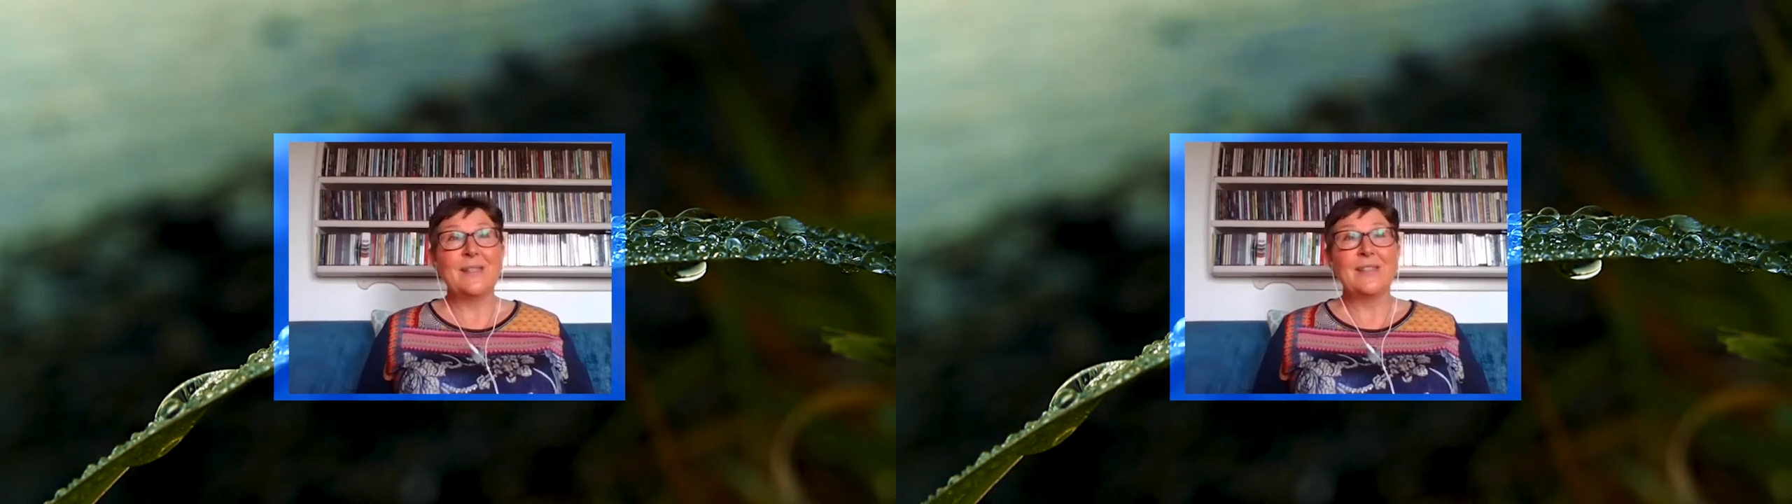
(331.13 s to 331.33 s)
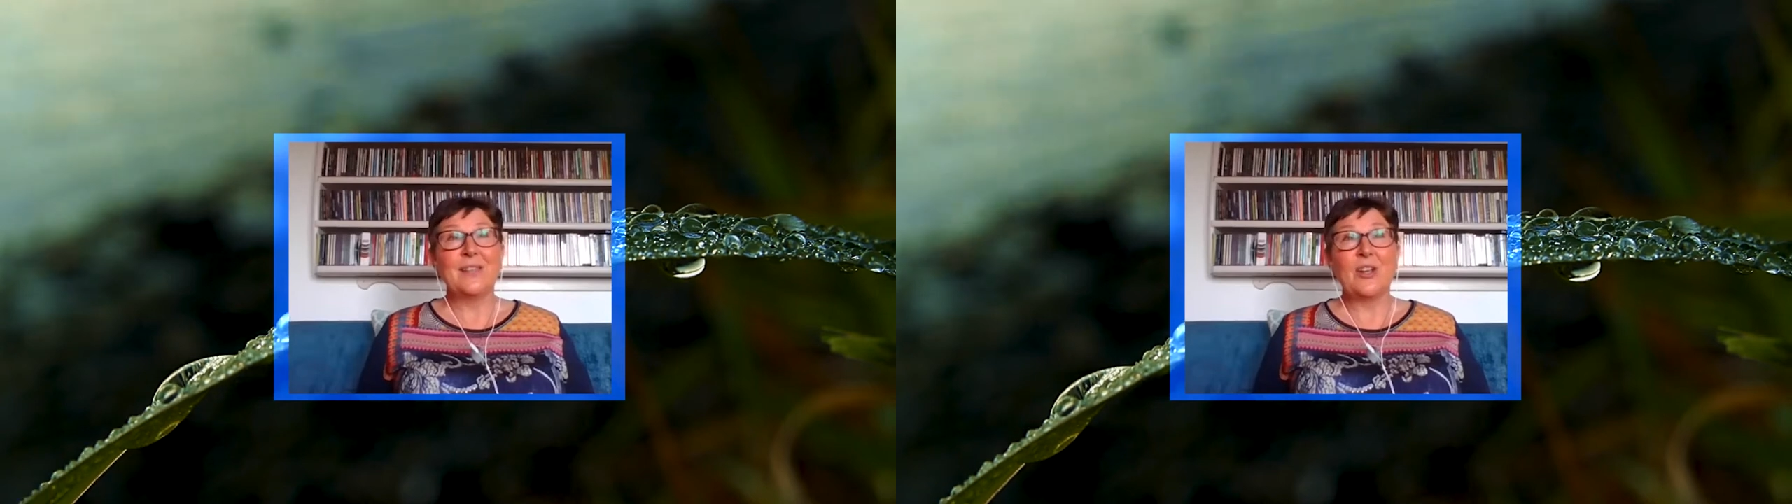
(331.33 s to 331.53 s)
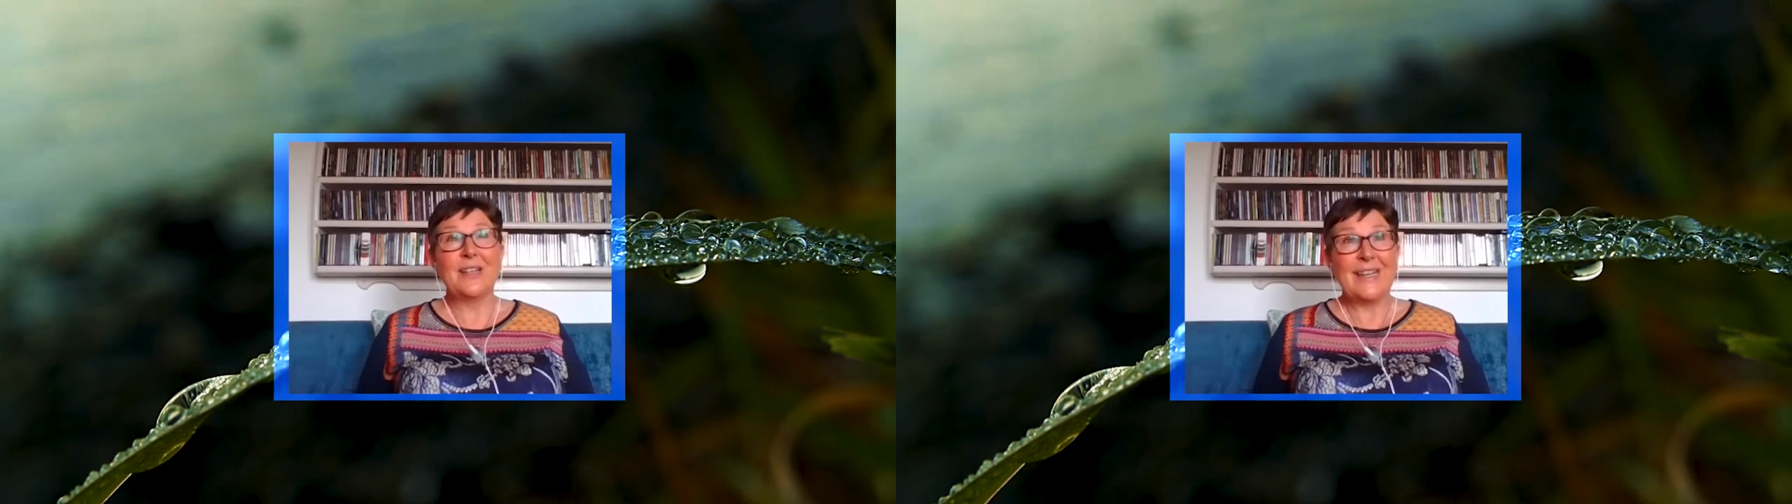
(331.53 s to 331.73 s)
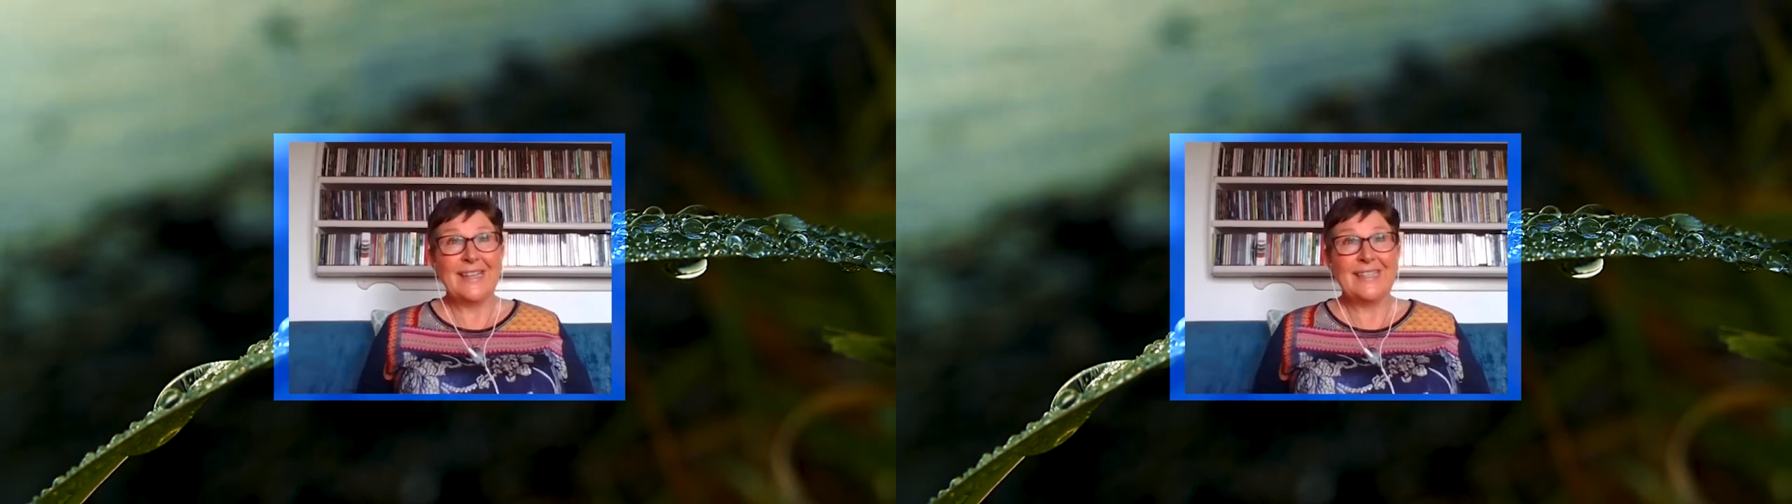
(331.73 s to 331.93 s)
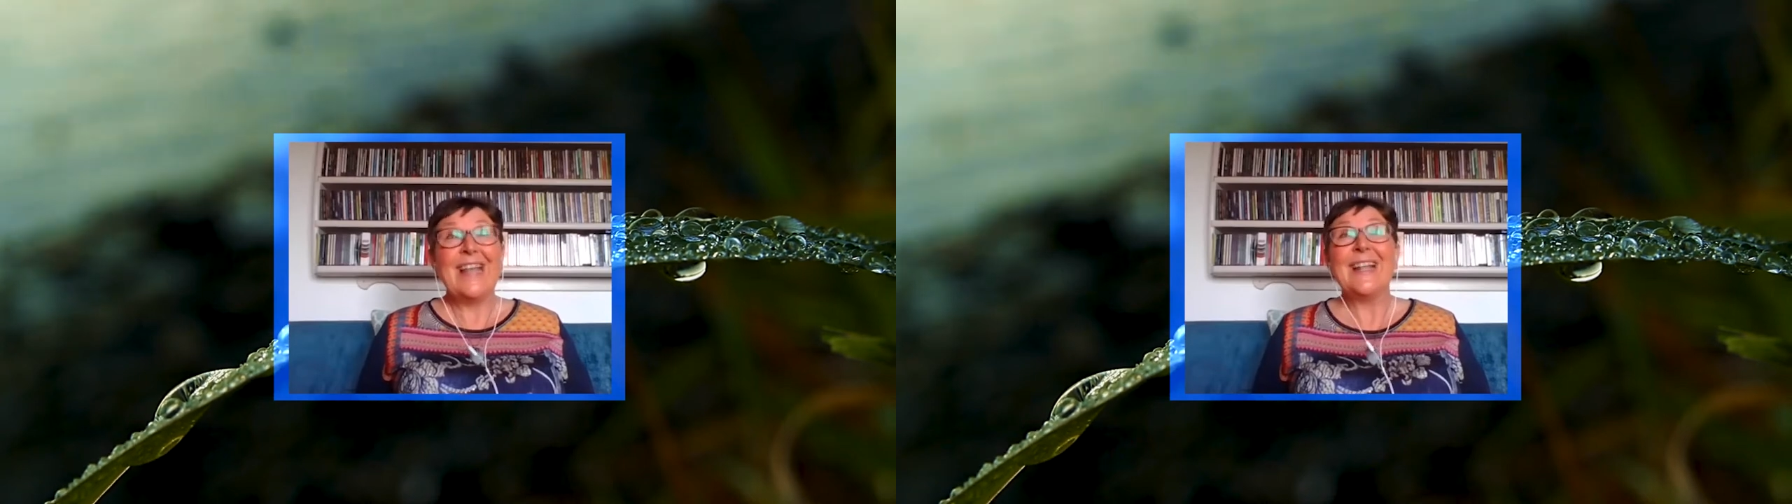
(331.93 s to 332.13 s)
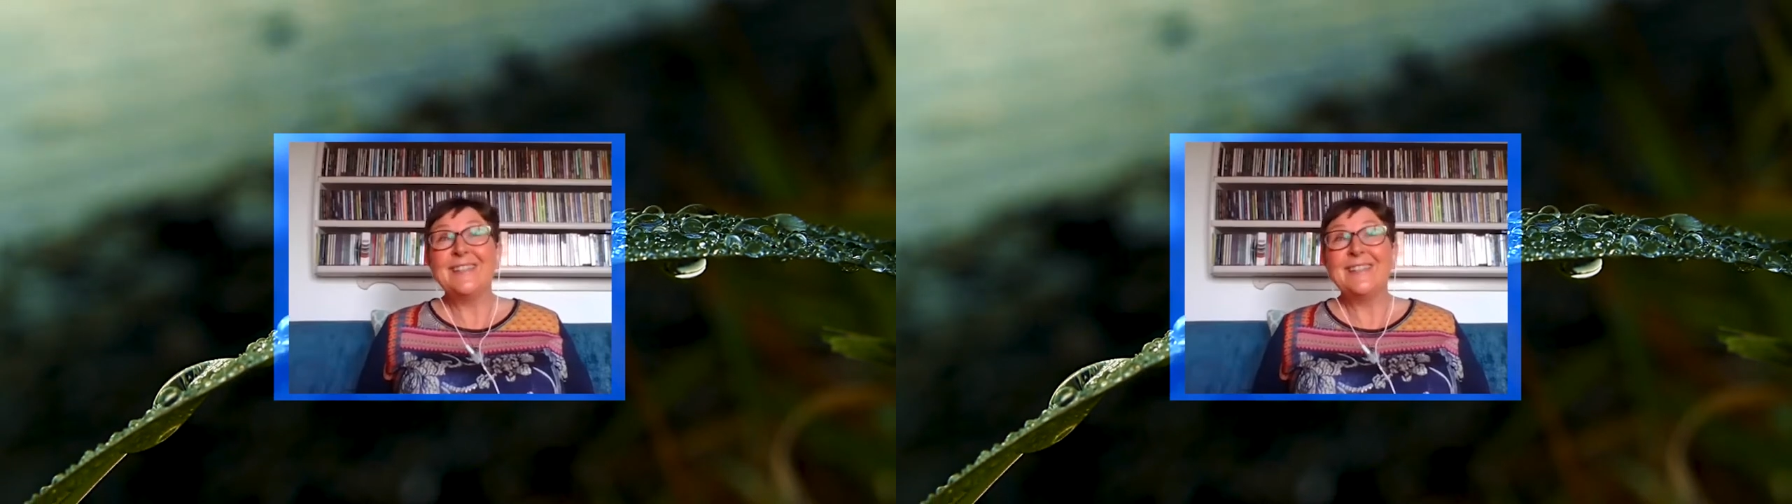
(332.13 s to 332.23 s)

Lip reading: we're, you know,